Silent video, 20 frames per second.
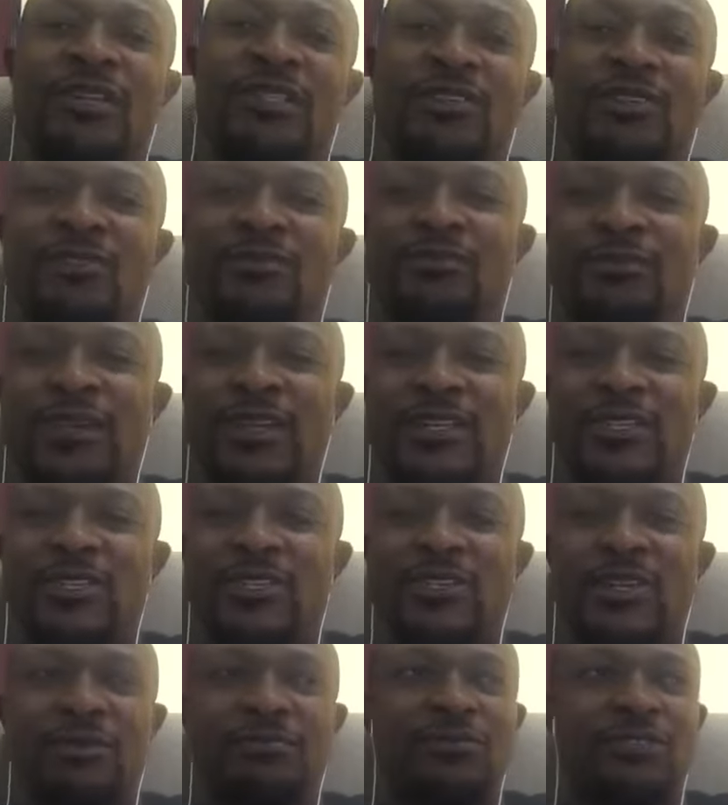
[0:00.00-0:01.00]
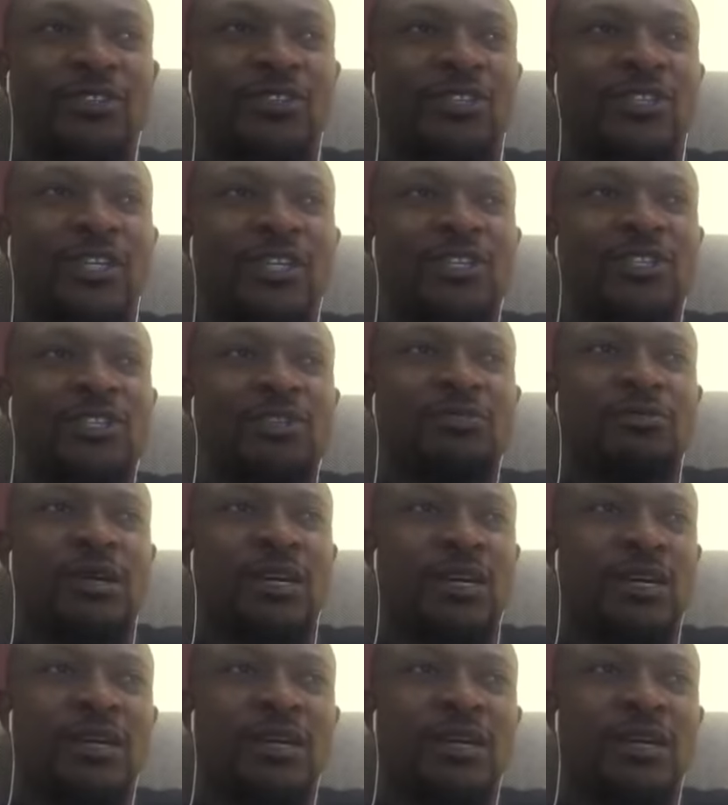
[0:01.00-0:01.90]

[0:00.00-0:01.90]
God bless you. I appreciate you, ma.